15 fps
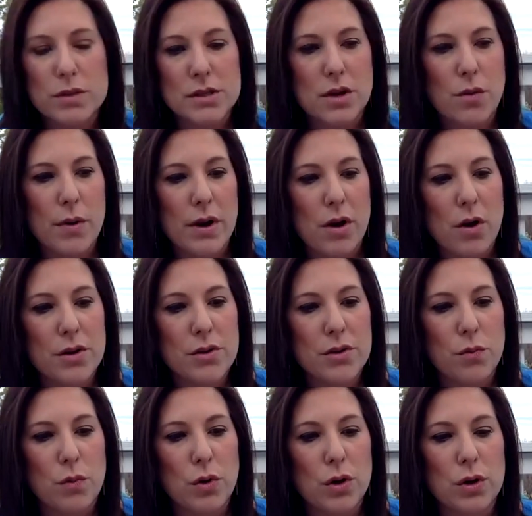was going on in
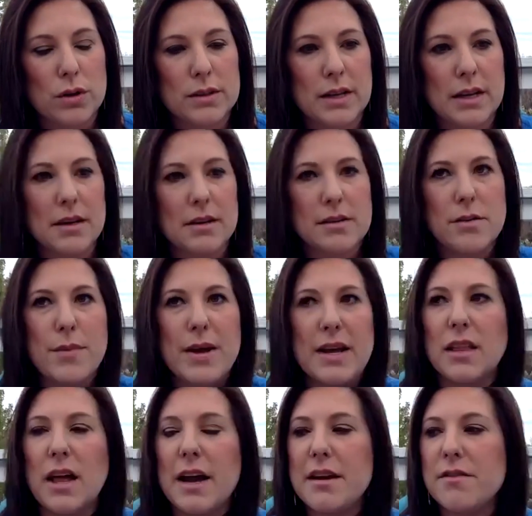the world and to make
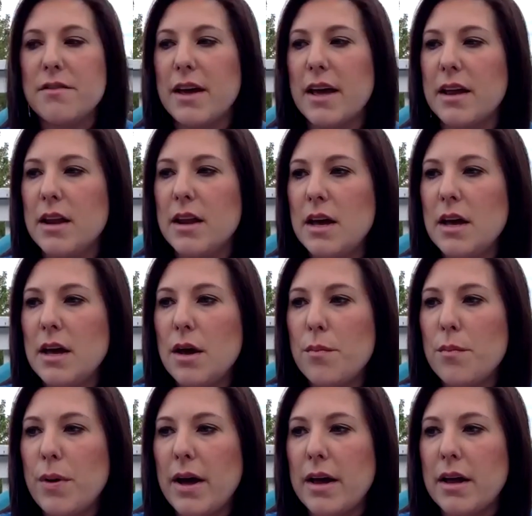light of it
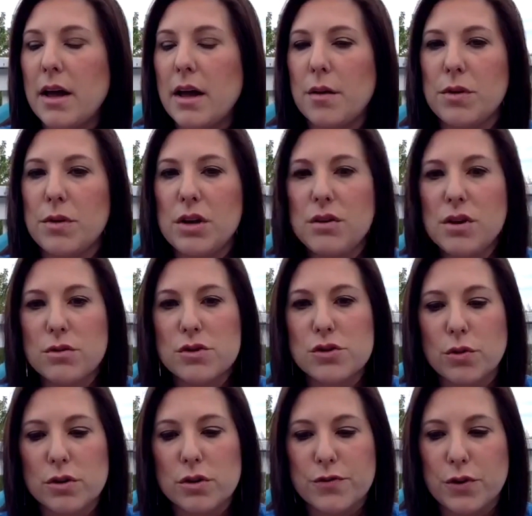but um, you know
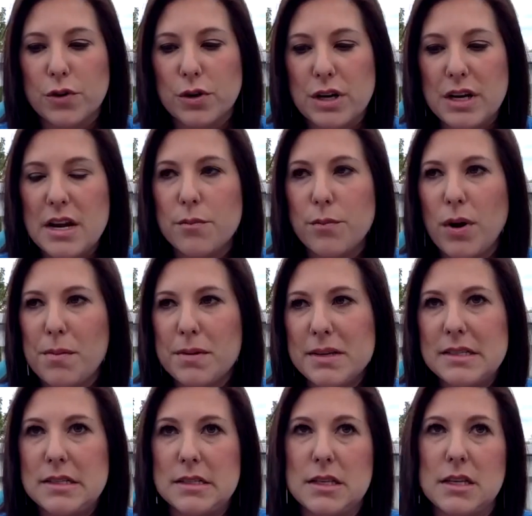george for year probably
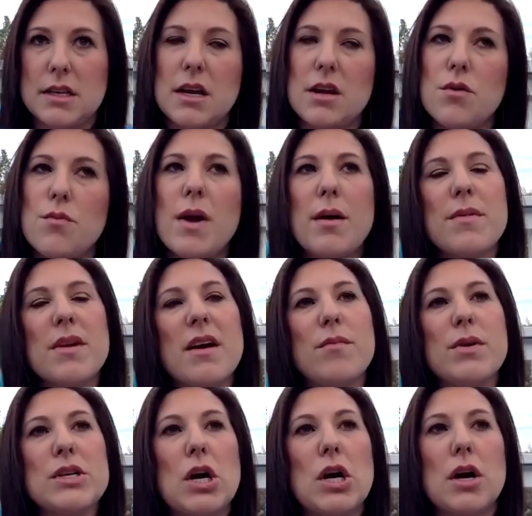since the day you met me i've
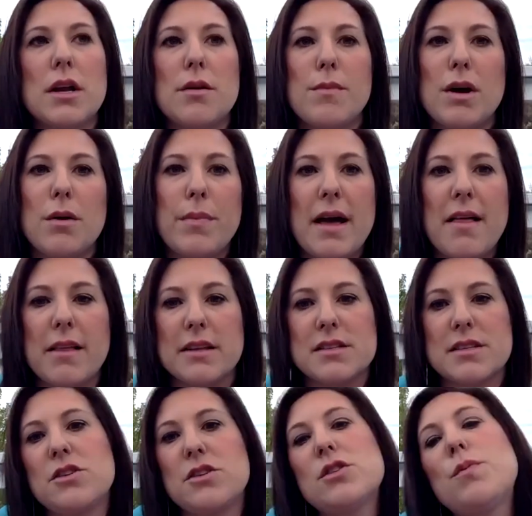been talking about
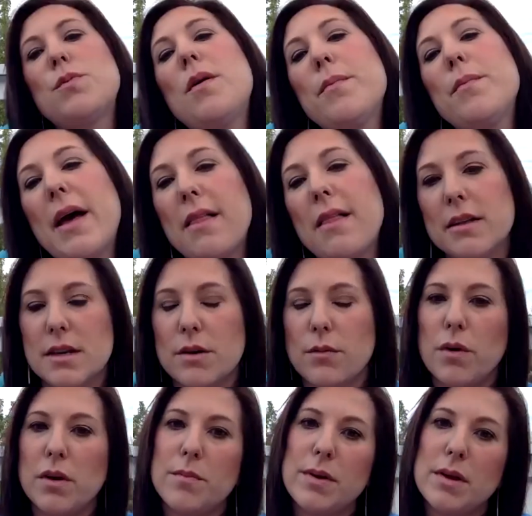balance i just want balance i
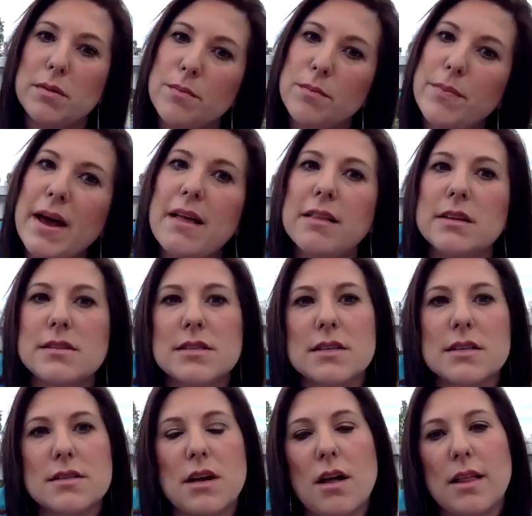want to be able to balance
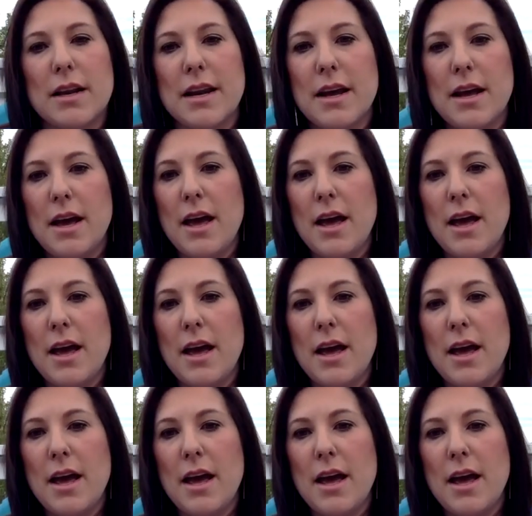this all and